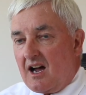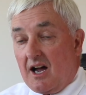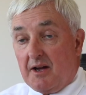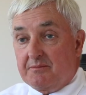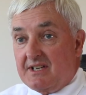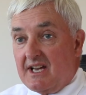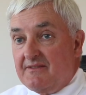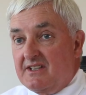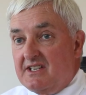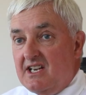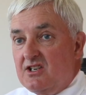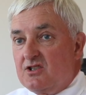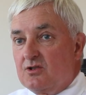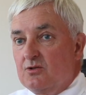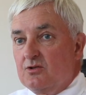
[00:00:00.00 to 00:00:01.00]
I'm David
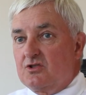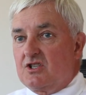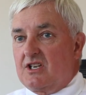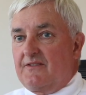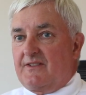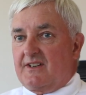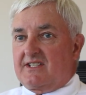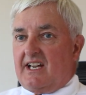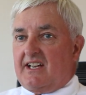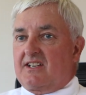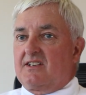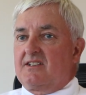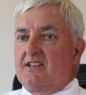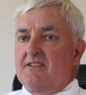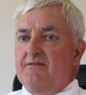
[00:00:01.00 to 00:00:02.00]
Nishaw, Chief
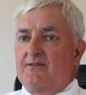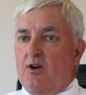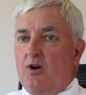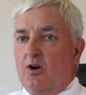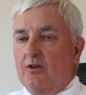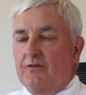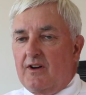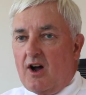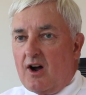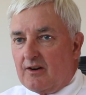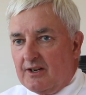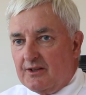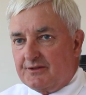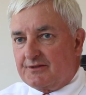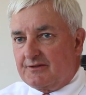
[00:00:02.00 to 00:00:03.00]
Executive of
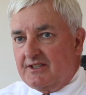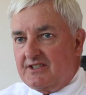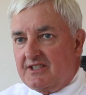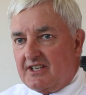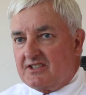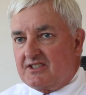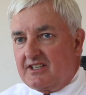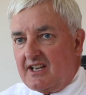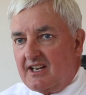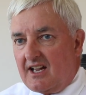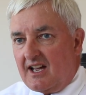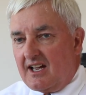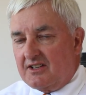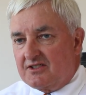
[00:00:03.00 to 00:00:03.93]
RL360,